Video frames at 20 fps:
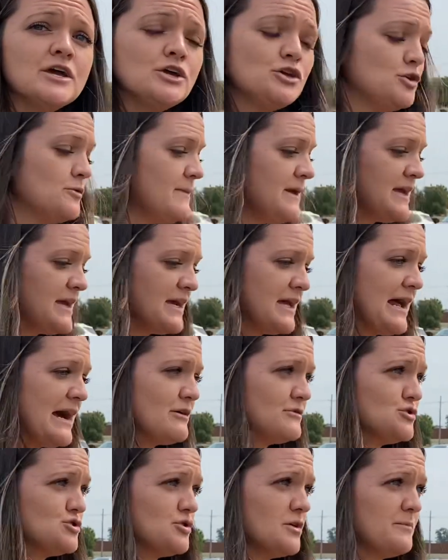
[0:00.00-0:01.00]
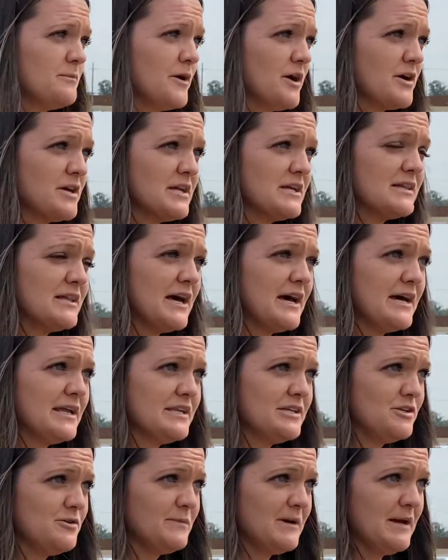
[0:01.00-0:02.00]
You may get out into a parking lot
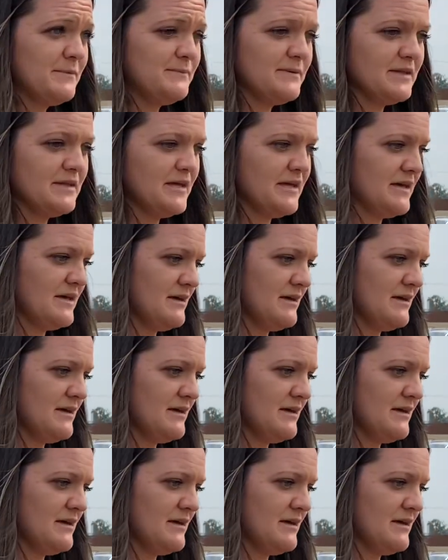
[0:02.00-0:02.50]
and you might be like,